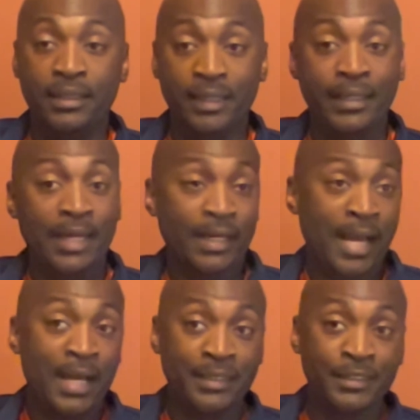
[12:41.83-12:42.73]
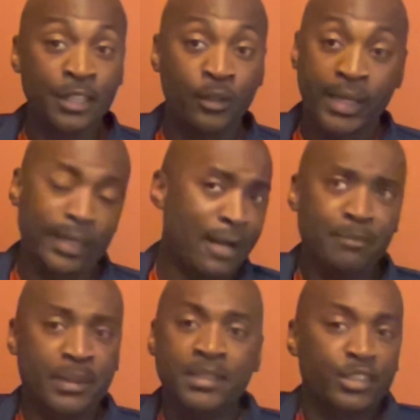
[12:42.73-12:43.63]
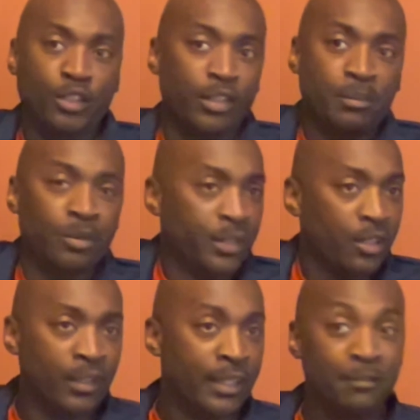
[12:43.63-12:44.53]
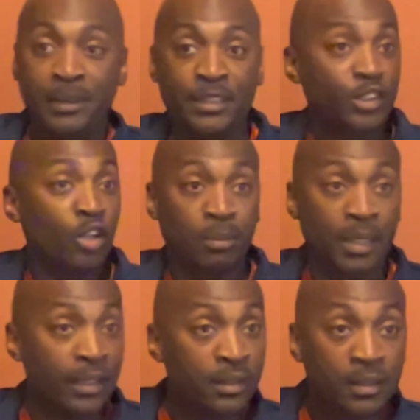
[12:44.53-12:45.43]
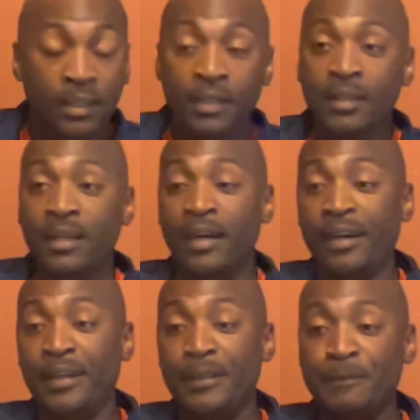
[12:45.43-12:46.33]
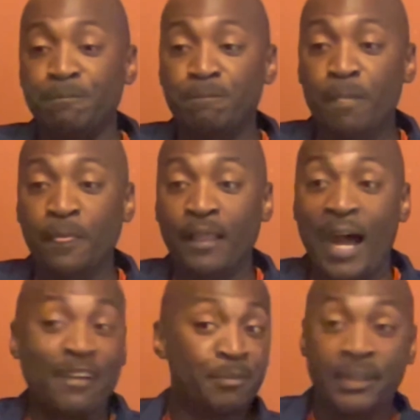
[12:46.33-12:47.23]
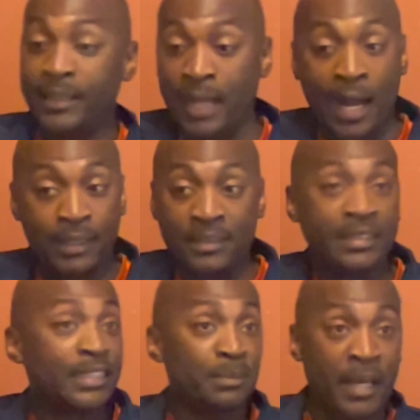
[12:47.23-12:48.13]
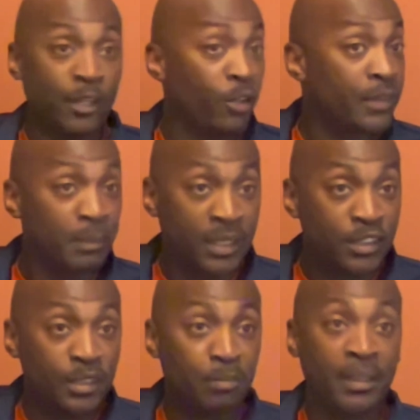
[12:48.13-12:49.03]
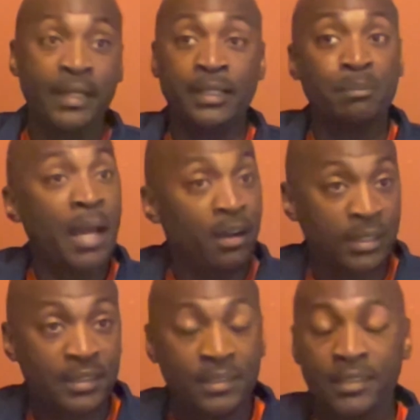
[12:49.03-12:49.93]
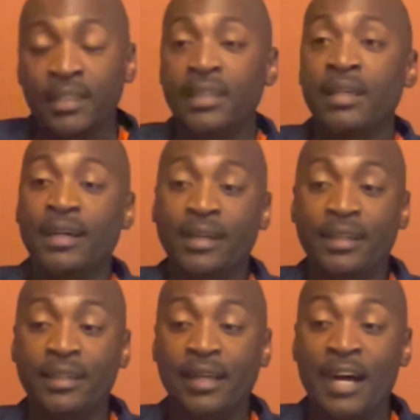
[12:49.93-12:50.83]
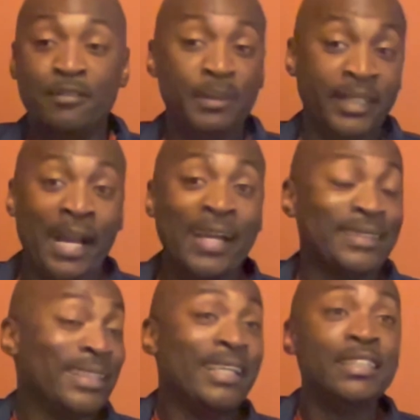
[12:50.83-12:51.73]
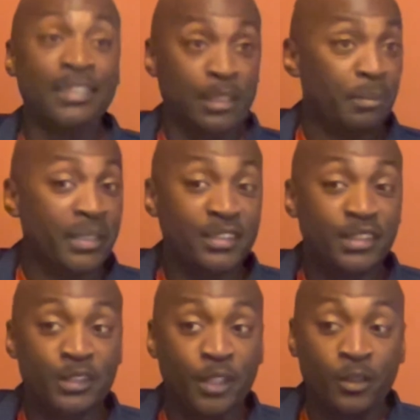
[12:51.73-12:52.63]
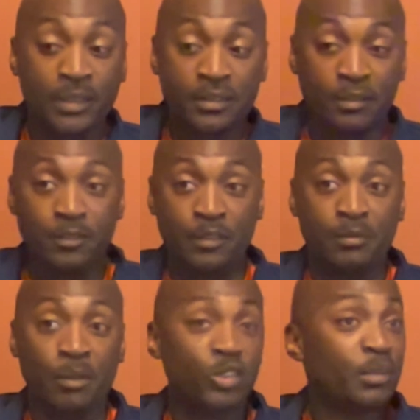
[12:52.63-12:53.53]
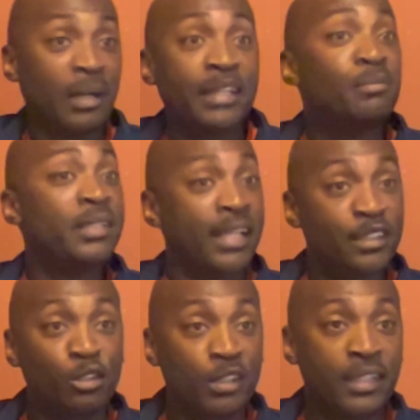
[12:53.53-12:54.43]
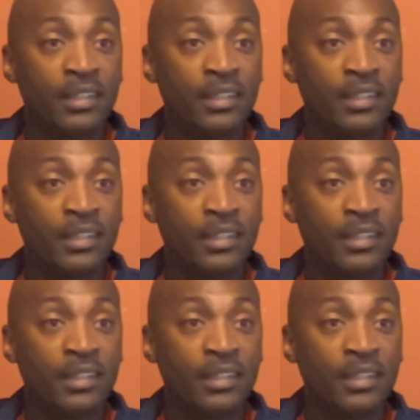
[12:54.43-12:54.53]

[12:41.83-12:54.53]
and letting our guys know, hey, I've been the starting point guard, I've been a star player. Uh, I've been the guy, the sixth man off the bench playing in Paris. I've been the guy at the end of the bench, for most of my NBA career.